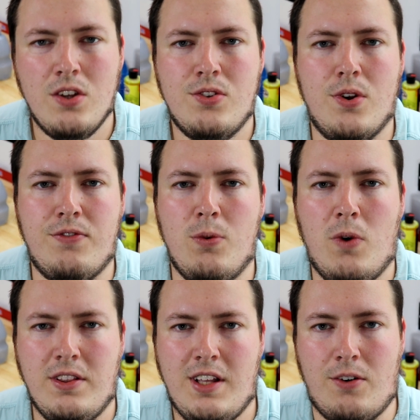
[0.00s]
So if you
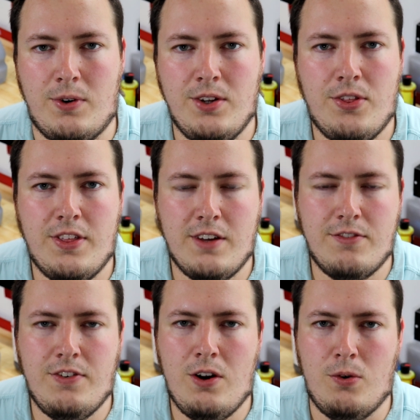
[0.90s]
want that real thick
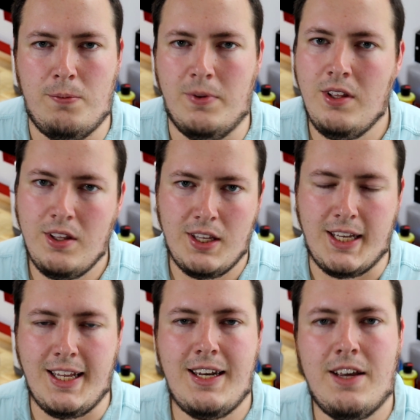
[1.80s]
foam,
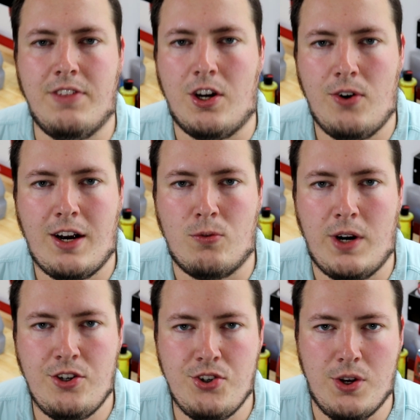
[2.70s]
you need to have the correct
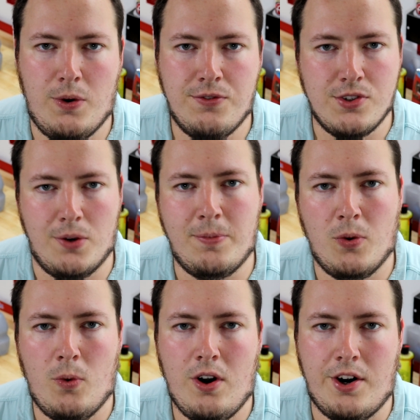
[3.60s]
ratio of soap
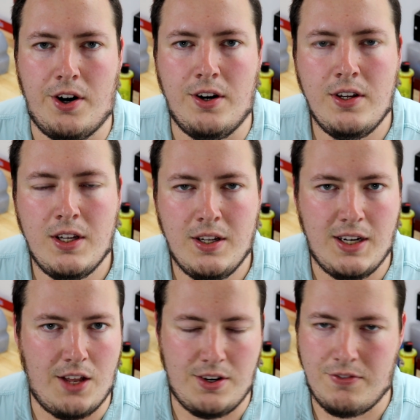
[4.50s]
to water.
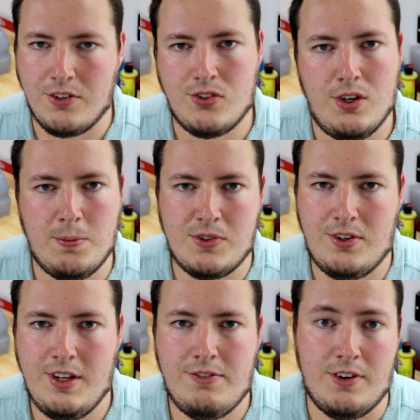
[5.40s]
Now different soaps
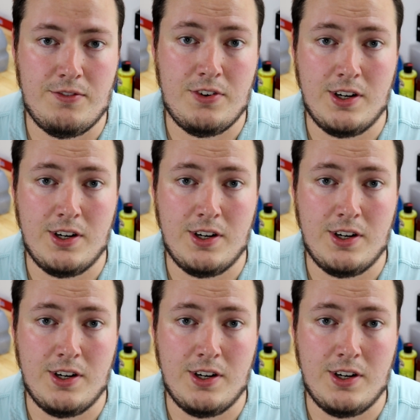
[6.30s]
are different.